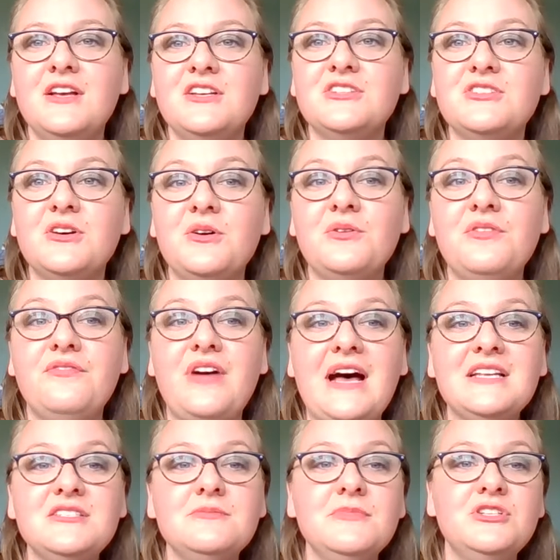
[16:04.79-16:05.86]
So the
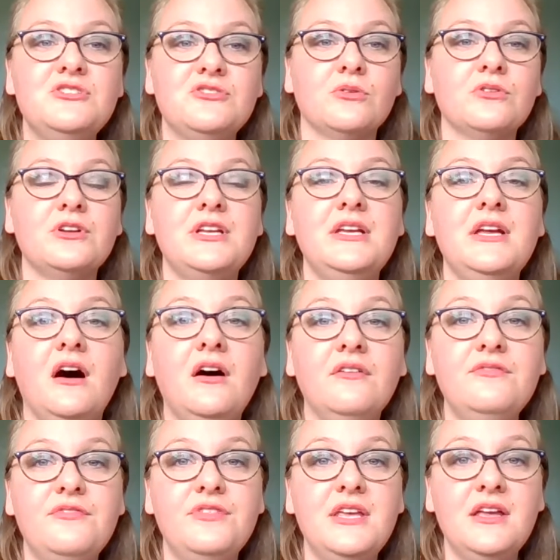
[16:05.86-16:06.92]
vast majority
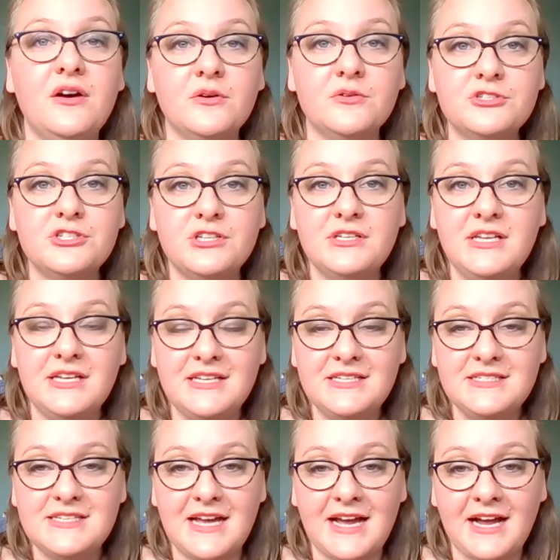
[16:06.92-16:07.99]
of the ocean
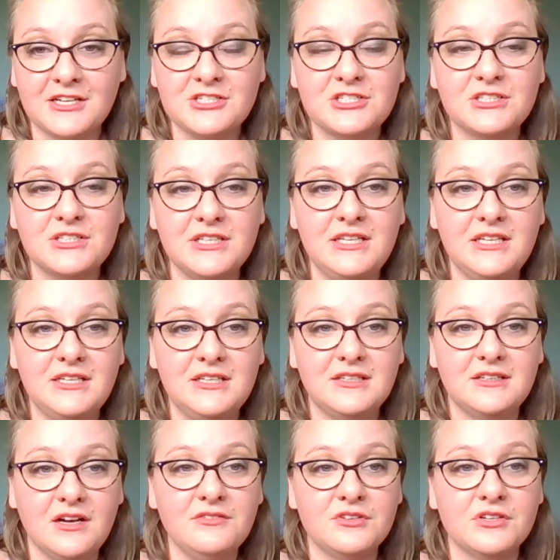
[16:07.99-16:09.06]
is actually
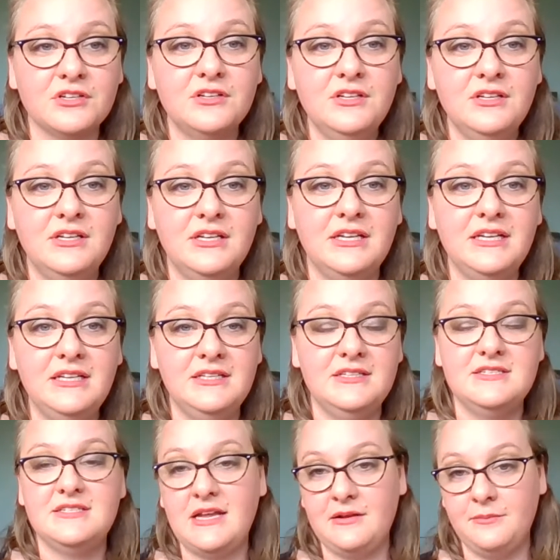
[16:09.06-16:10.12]
covered in
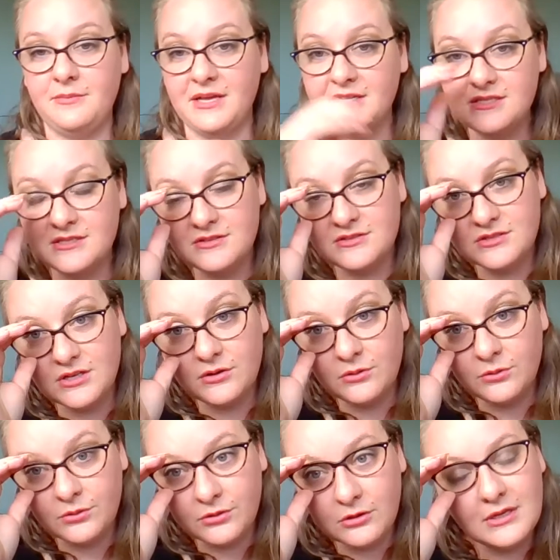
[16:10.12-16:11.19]
sediment.
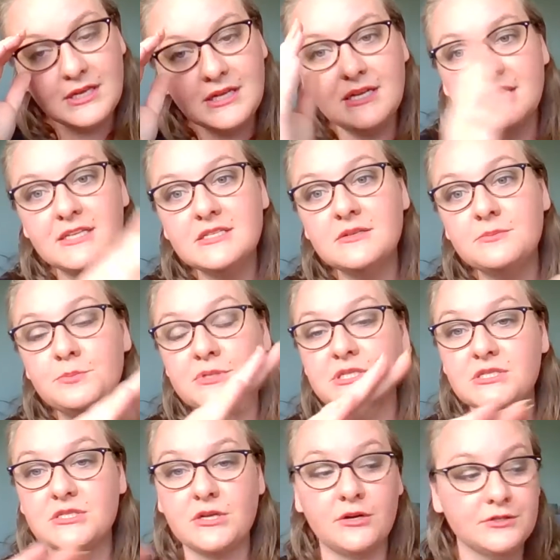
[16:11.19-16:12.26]
So it is a
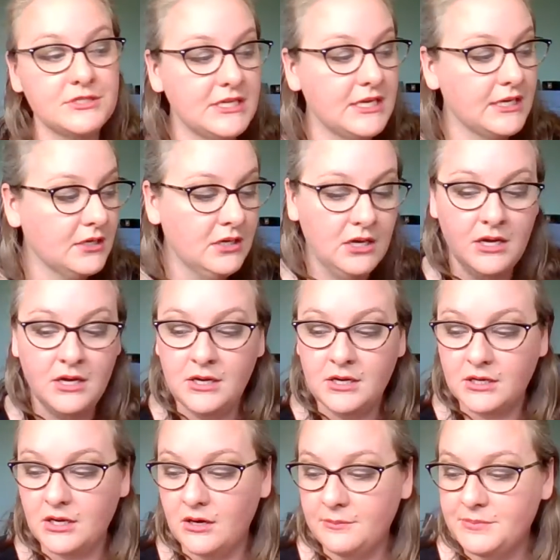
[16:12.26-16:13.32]
basaltic
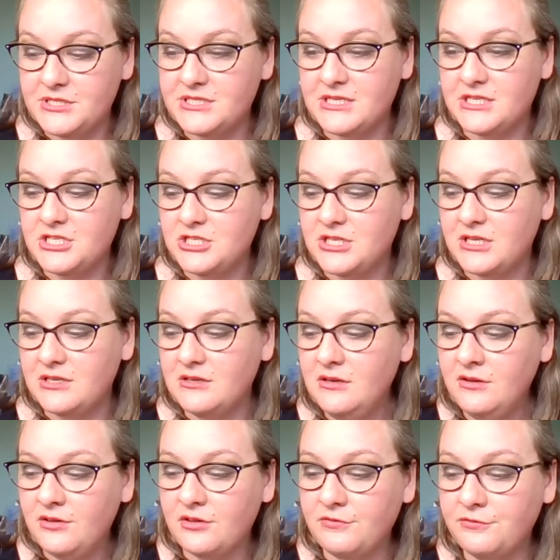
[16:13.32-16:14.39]
composition,
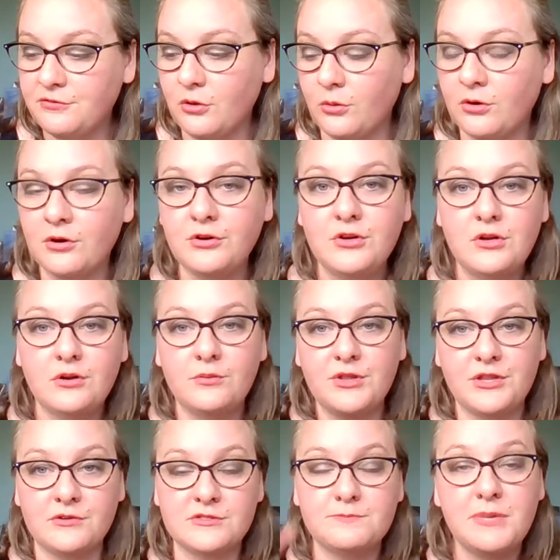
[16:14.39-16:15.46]
the floor, you know, with
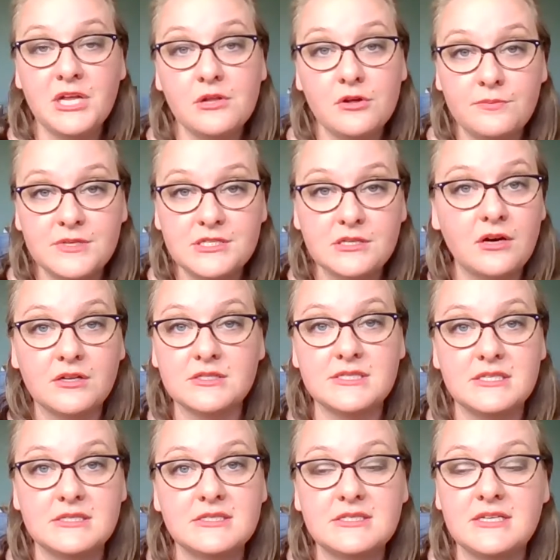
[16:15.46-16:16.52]
those pillow basalts
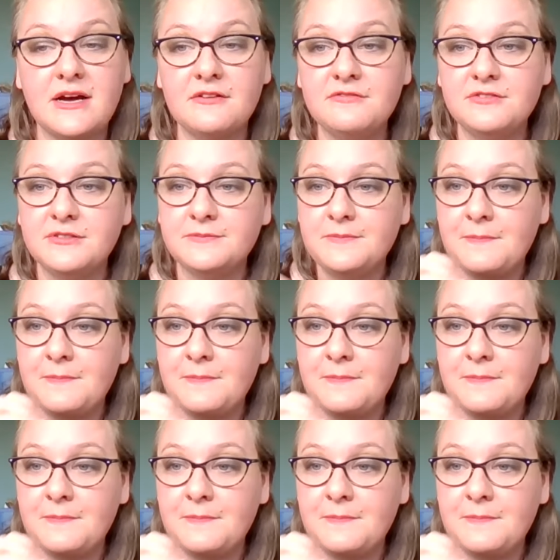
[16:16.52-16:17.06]
and stuff.